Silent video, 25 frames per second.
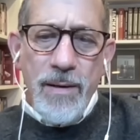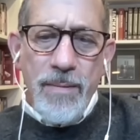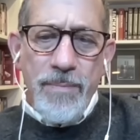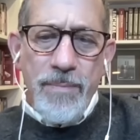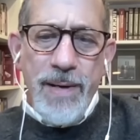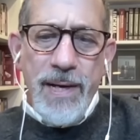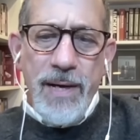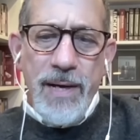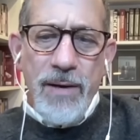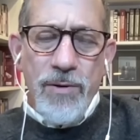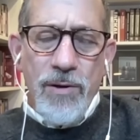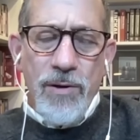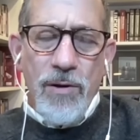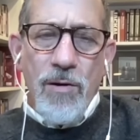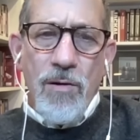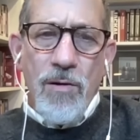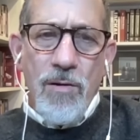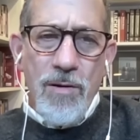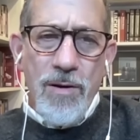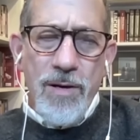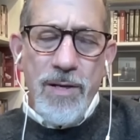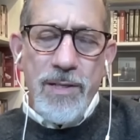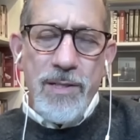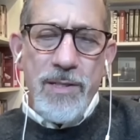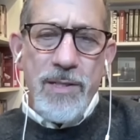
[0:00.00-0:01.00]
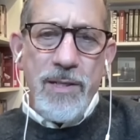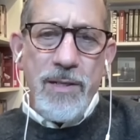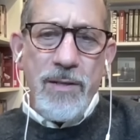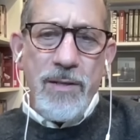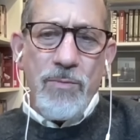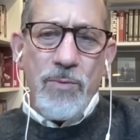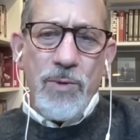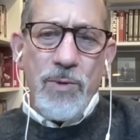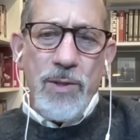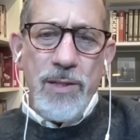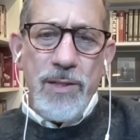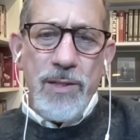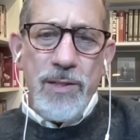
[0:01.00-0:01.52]
about harnessing
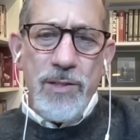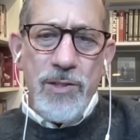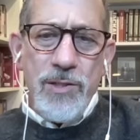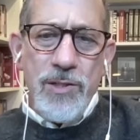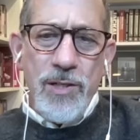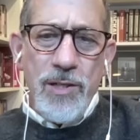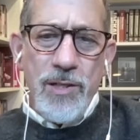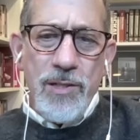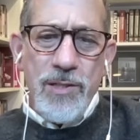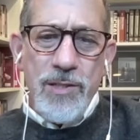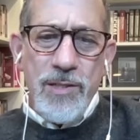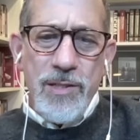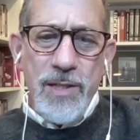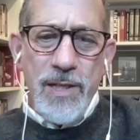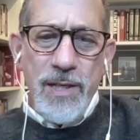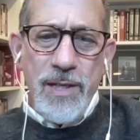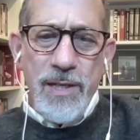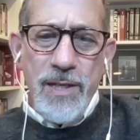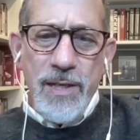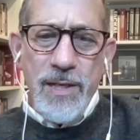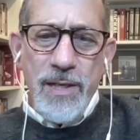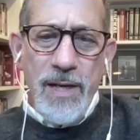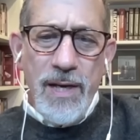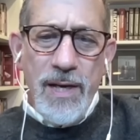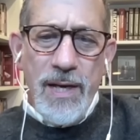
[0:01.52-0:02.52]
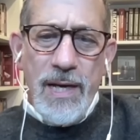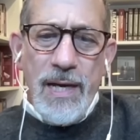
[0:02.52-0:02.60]
what is just a